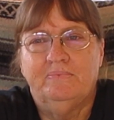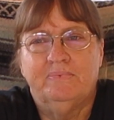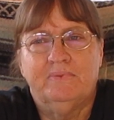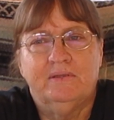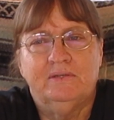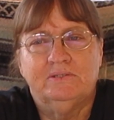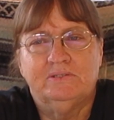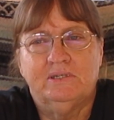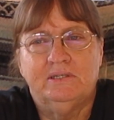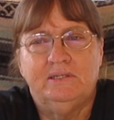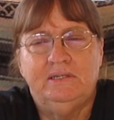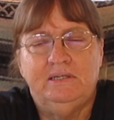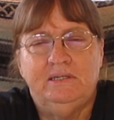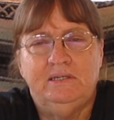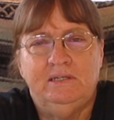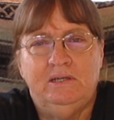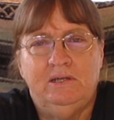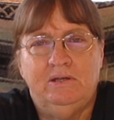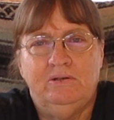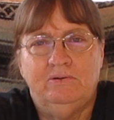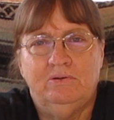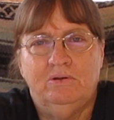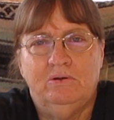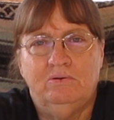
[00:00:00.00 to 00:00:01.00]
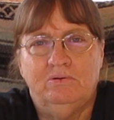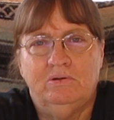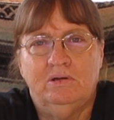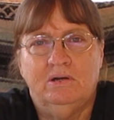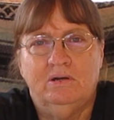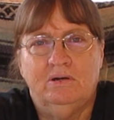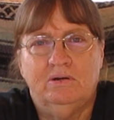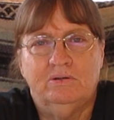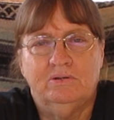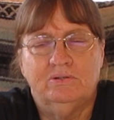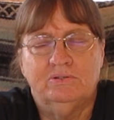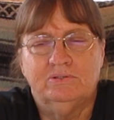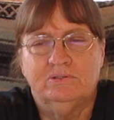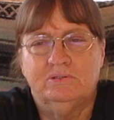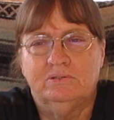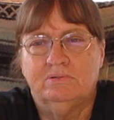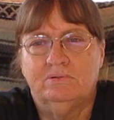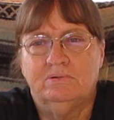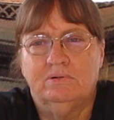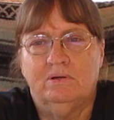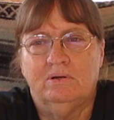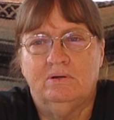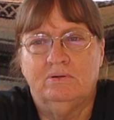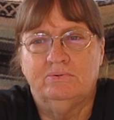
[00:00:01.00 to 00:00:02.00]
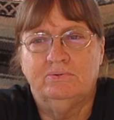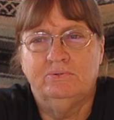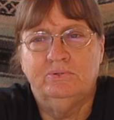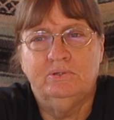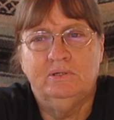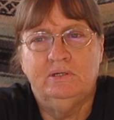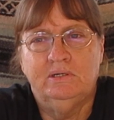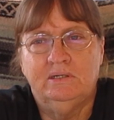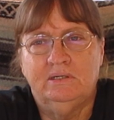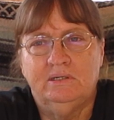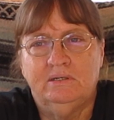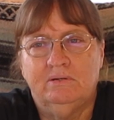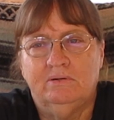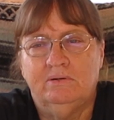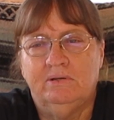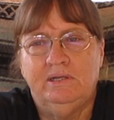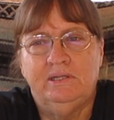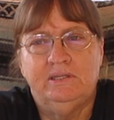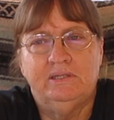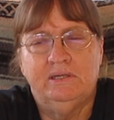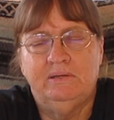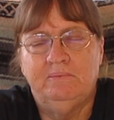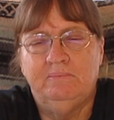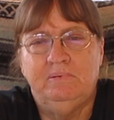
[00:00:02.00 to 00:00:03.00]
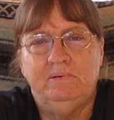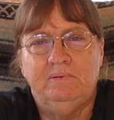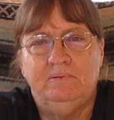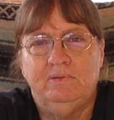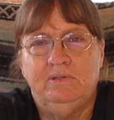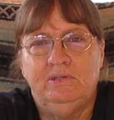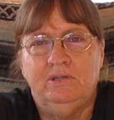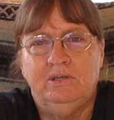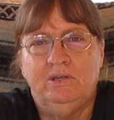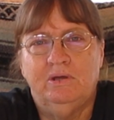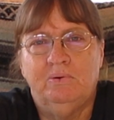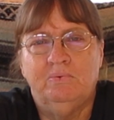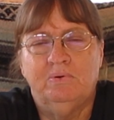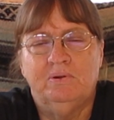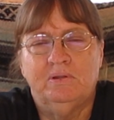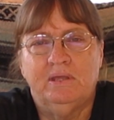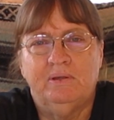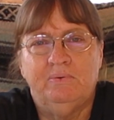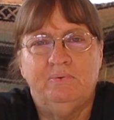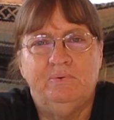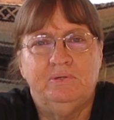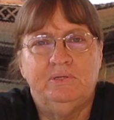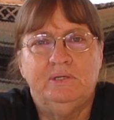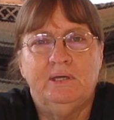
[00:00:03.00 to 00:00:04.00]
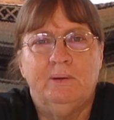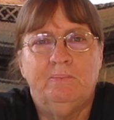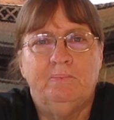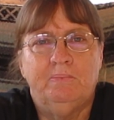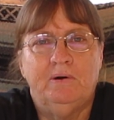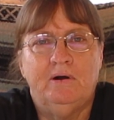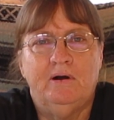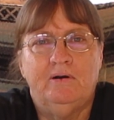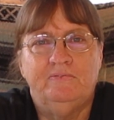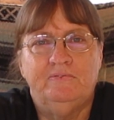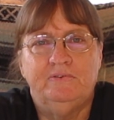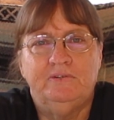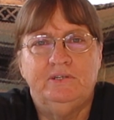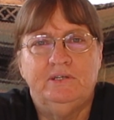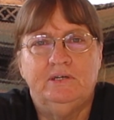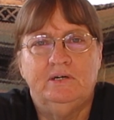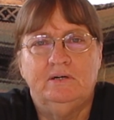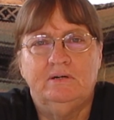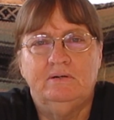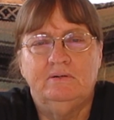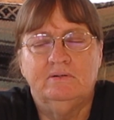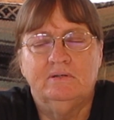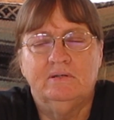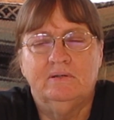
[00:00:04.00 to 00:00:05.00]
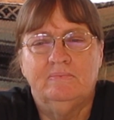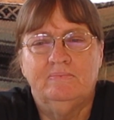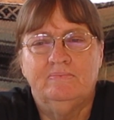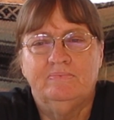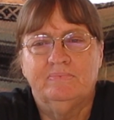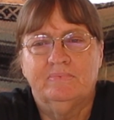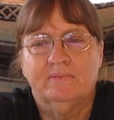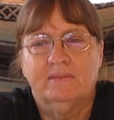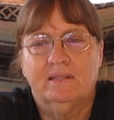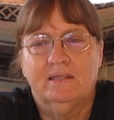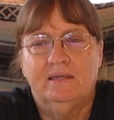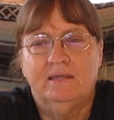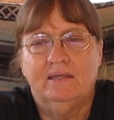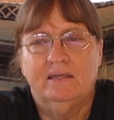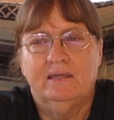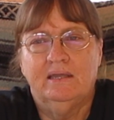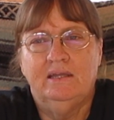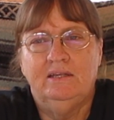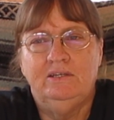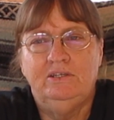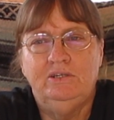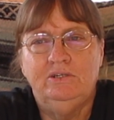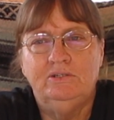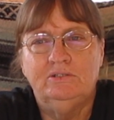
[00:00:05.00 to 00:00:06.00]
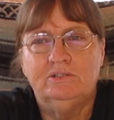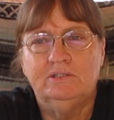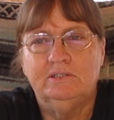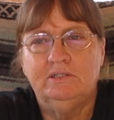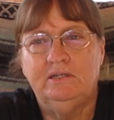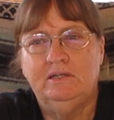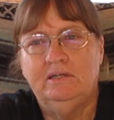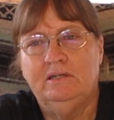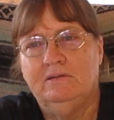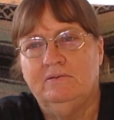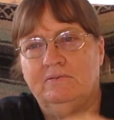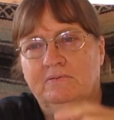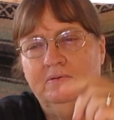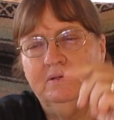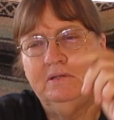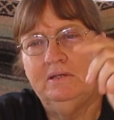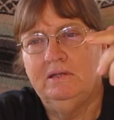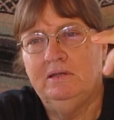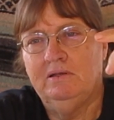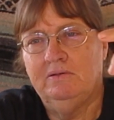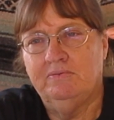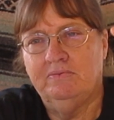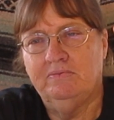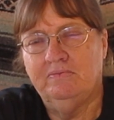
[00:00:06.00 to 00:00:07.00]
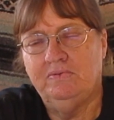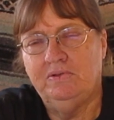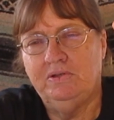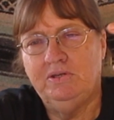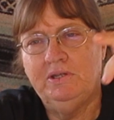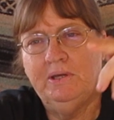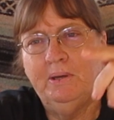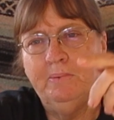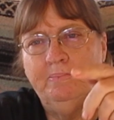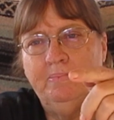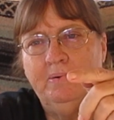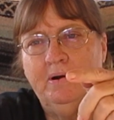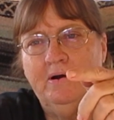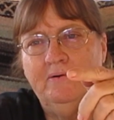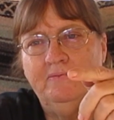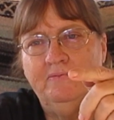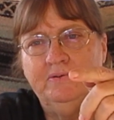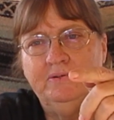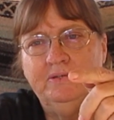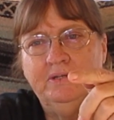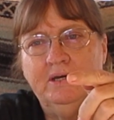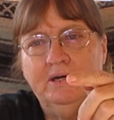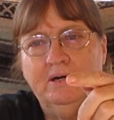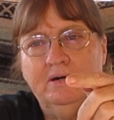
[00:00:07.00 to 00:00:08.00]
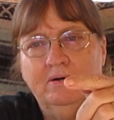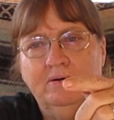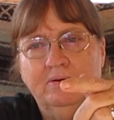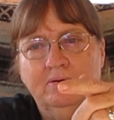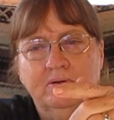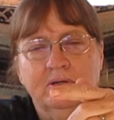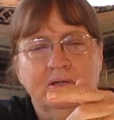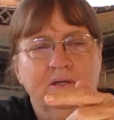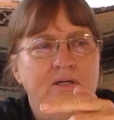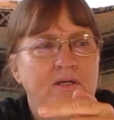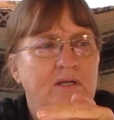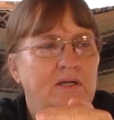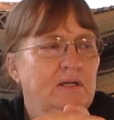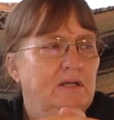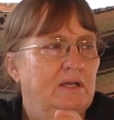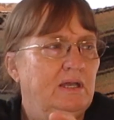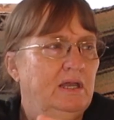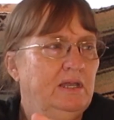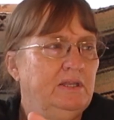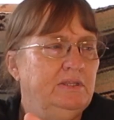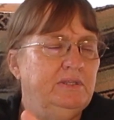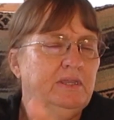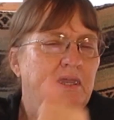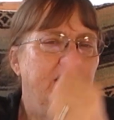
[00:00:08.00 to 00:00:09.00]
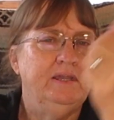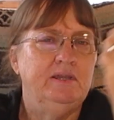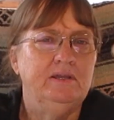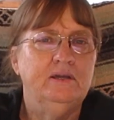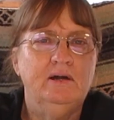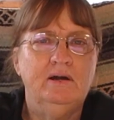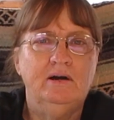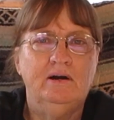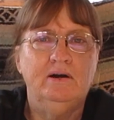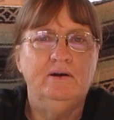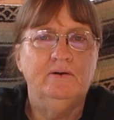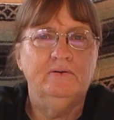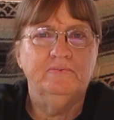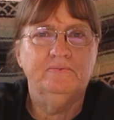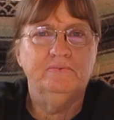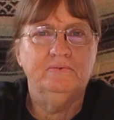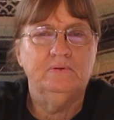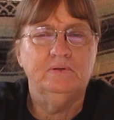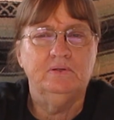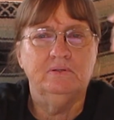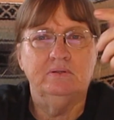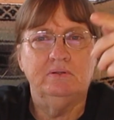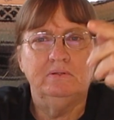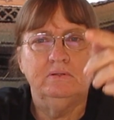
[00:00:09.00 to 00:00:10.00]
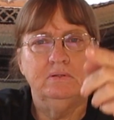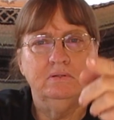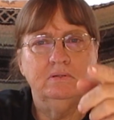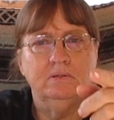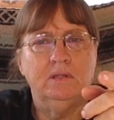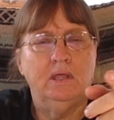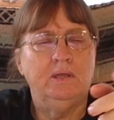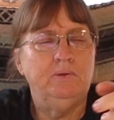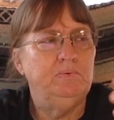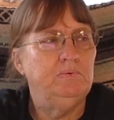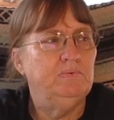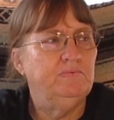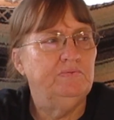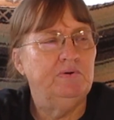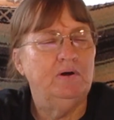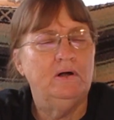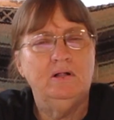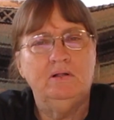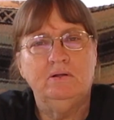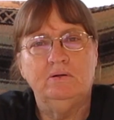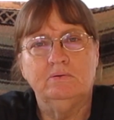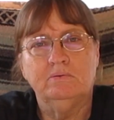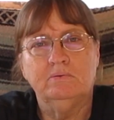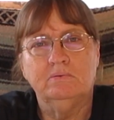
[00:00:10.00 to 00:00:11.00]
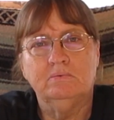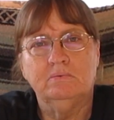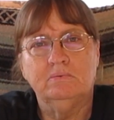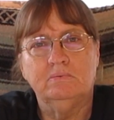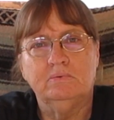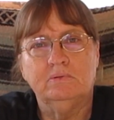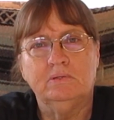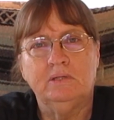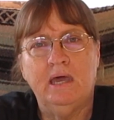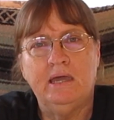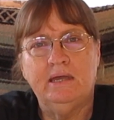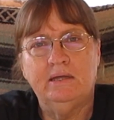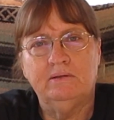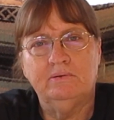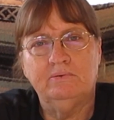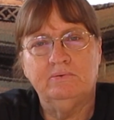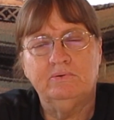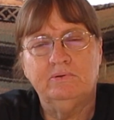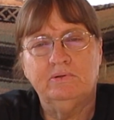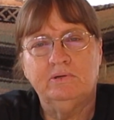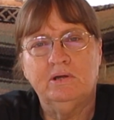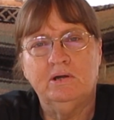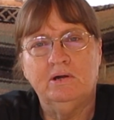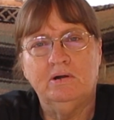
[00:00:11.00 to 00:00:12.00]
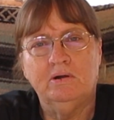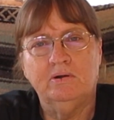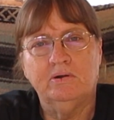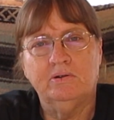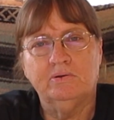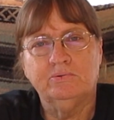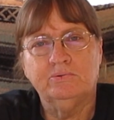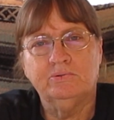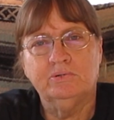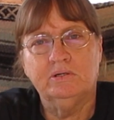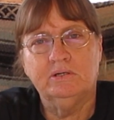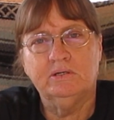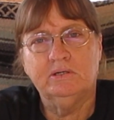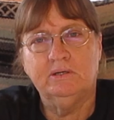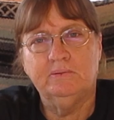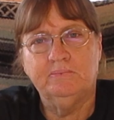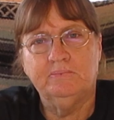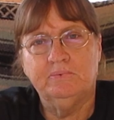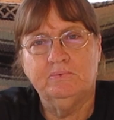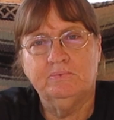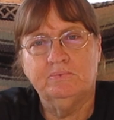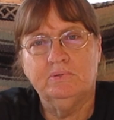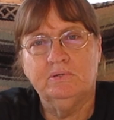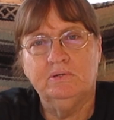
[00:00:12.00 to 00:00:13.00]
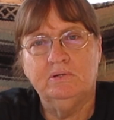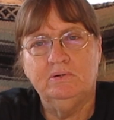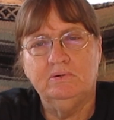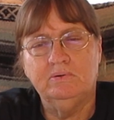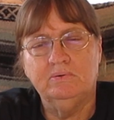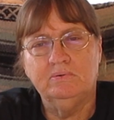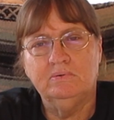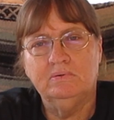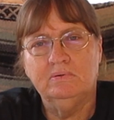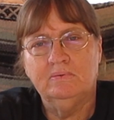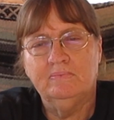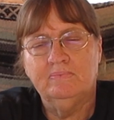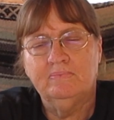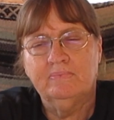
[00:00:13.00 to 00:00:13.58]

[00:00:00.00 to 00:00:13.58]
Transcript: because uh, I didn't hear no cars or truck or anything, you know, where they would dump off a dog. And usually if, if you dump off a dog, and take off, they would follow that car truck up the road.